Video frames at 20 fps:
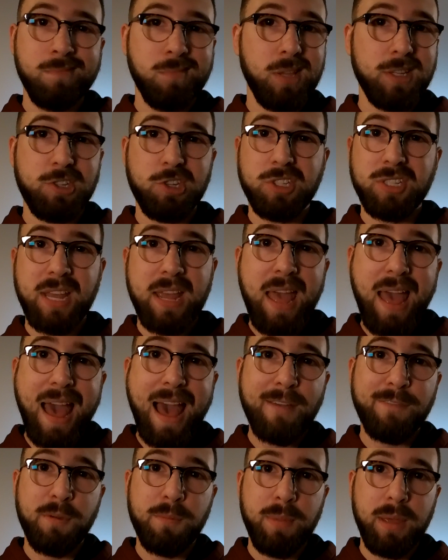let's just say,
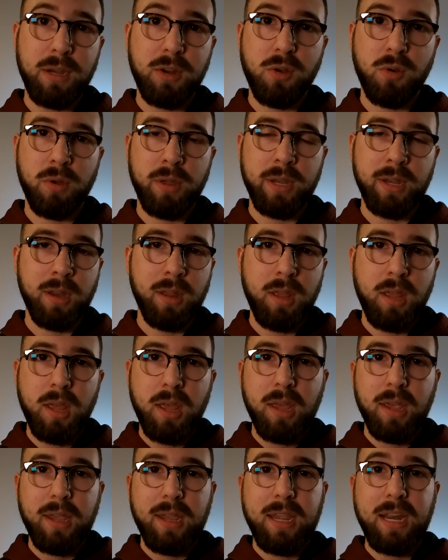half a Bitcoin,
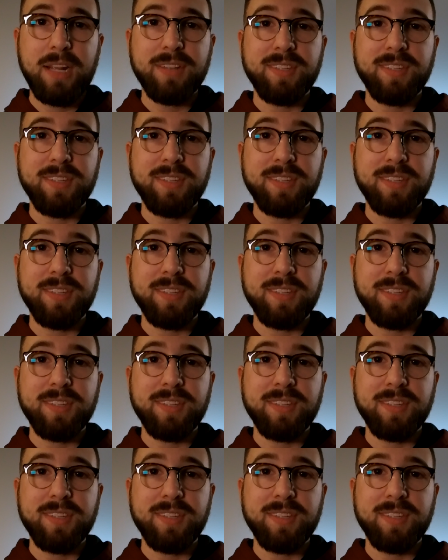he